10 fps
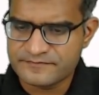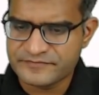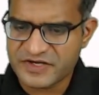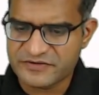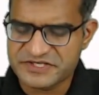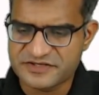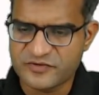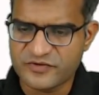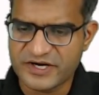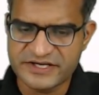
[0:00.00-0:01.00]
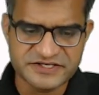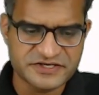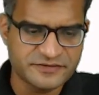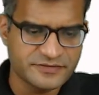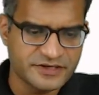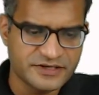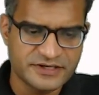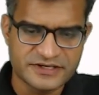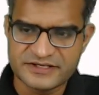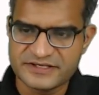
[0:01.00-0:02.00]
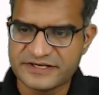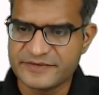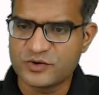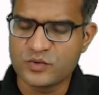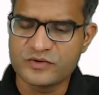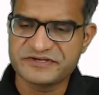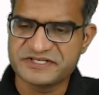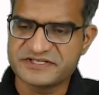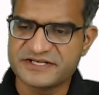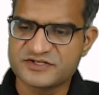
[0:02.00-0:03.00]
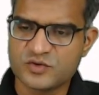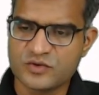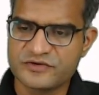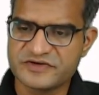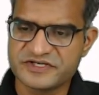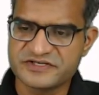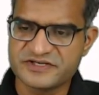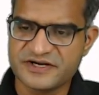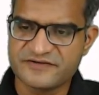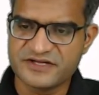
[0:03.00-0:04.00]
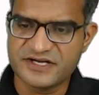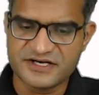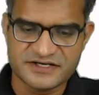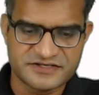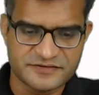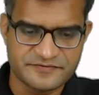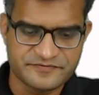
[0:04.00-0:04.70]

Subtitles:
questions before ending the stream. Give me 2 questions, guys, 2 good questions, and after that, I'll end the stream.